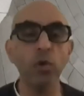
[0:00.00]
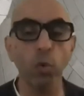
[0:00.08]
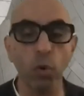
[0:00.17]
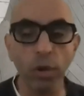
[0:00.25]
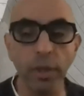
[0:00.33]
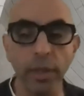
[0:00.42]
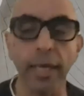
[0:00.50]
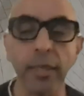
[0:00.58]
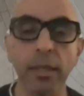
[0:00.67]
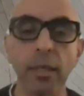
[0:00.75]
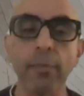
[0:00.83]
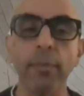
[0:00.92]
coordinate
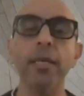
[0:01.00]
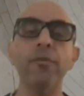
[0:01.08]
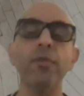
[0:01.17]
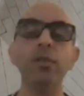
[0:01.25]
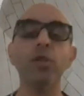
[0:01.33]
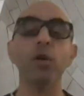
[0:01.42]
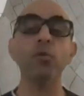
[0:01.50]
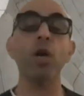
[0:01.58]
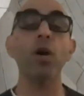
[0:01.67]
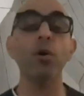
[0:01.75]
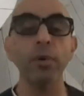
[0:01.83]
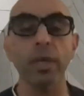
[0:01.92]
them and if you don't
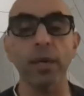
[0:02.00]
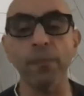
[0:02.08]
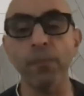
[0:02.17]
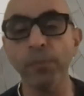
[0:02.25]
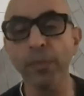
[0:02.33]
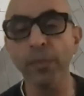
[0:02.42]
own them,